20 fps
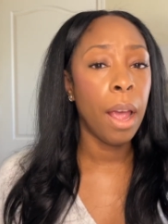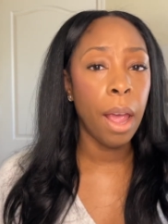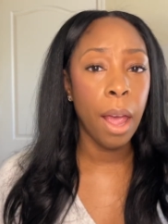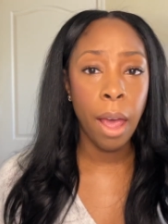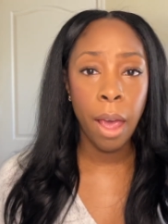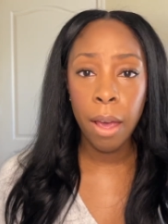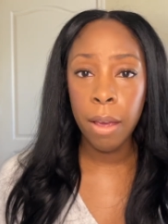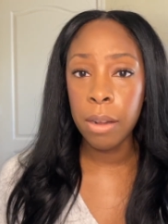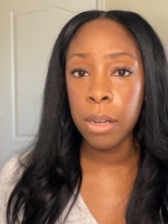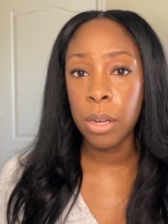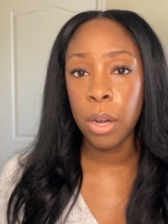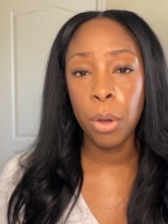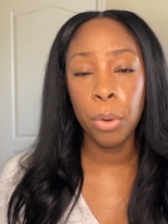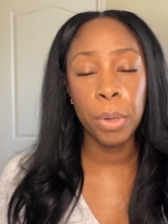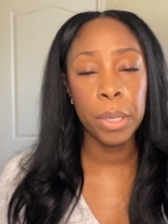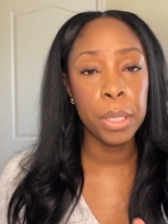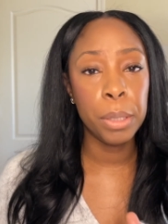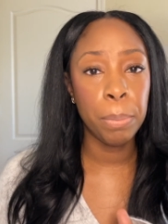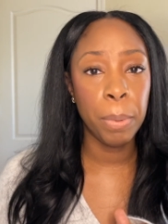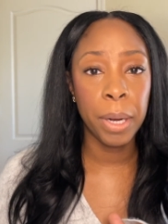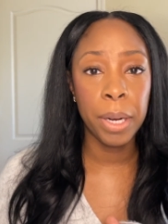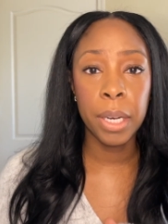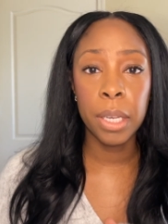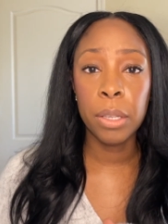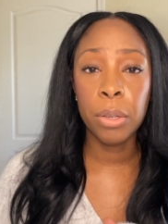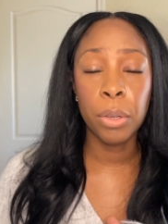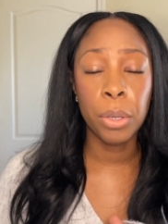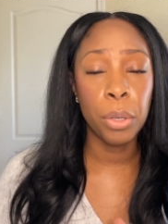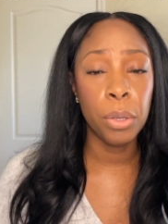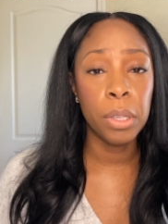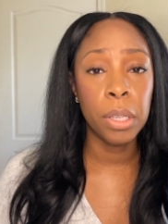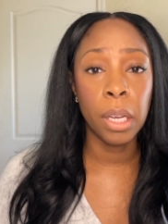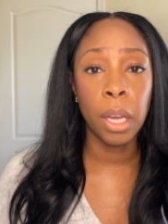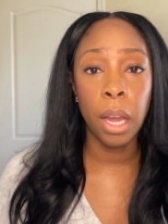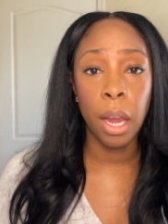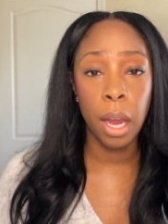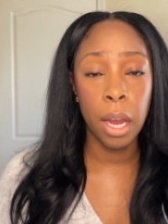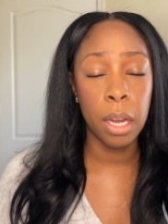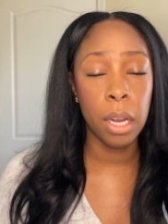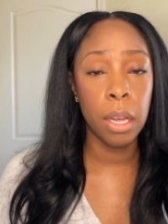had no experience on using
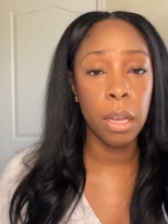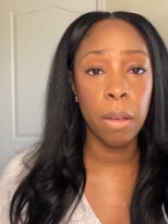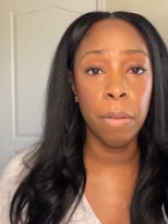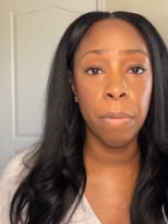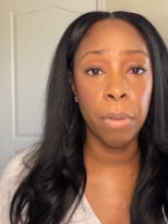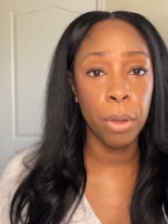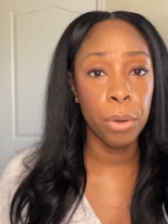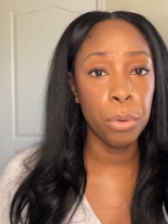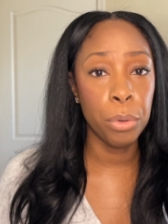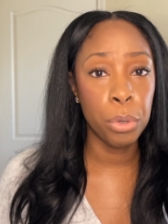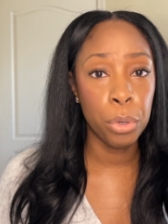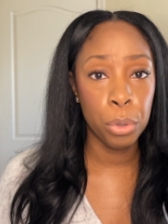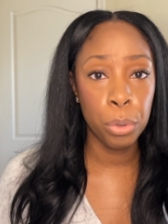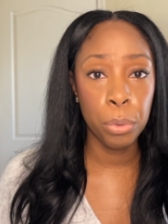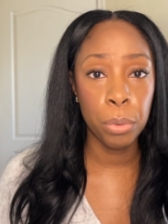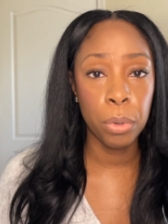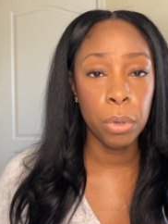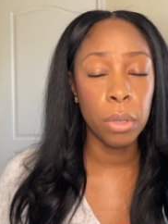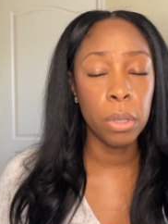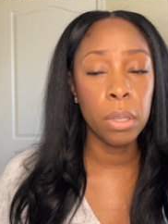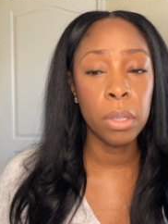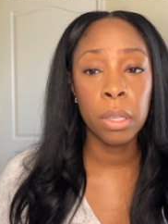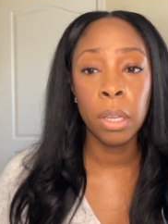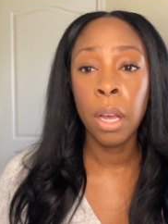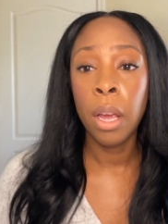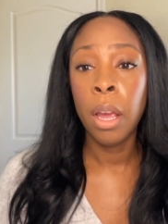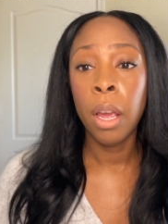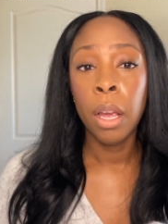any of those tools.